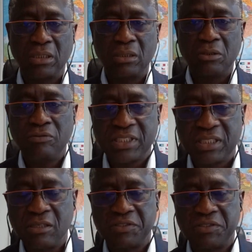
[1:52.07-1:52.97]

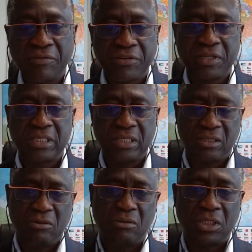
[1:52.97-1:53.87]
University of San
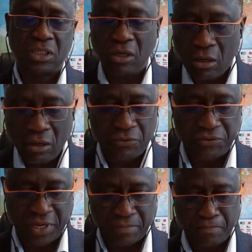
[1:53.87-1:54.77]
Francisco, all of
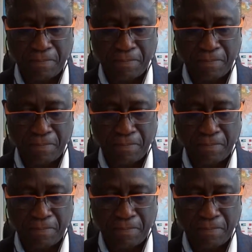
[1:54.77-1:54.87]
them.